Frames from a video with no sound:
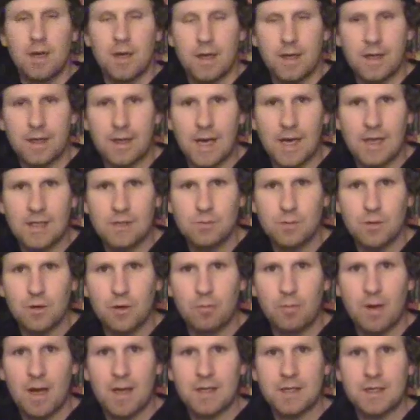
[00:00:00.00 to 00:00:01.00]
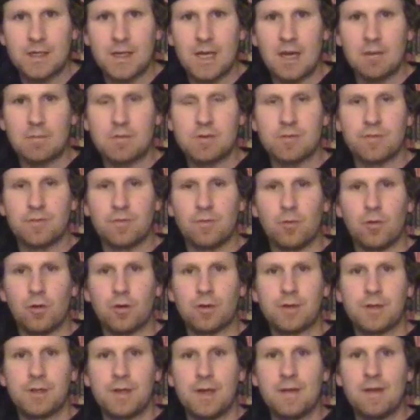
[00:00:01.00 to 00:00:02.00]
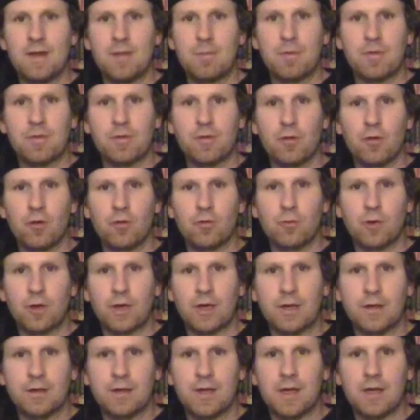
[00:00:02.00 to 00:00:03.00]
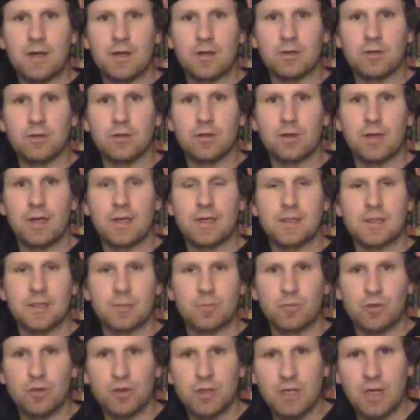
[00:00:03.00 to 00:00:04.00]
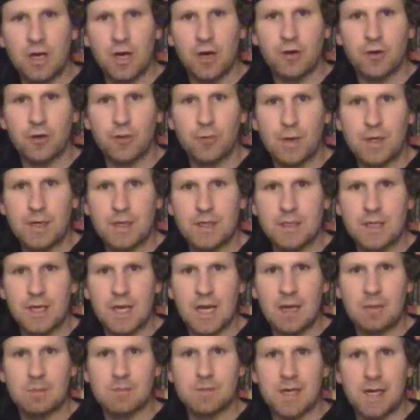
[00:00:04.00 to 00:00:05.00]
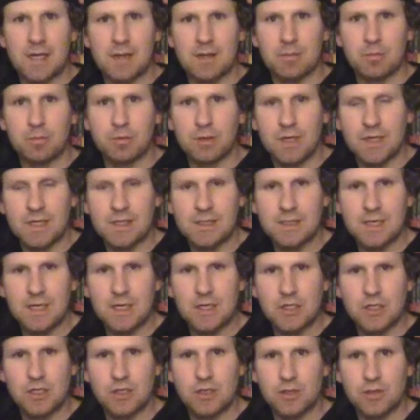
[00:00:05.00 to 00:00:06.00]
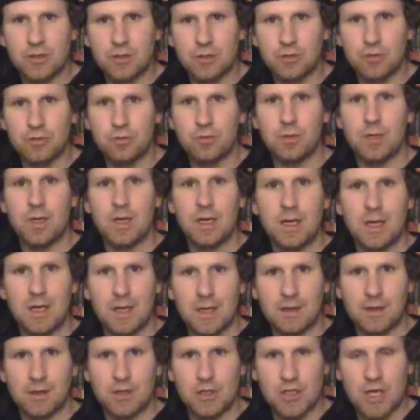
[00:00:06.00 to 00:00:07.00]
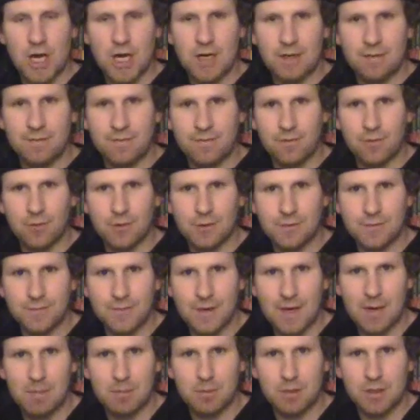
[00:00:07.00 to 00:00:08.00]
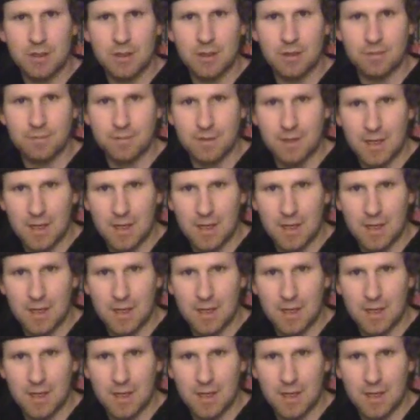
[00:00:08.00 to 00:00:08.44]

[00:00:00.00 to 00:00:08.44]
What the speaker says: Hey guys, welcome back to Games of War. Today's episode we're going to take a look at some really underrated games on the PlayStation 2 in the Shining Force family of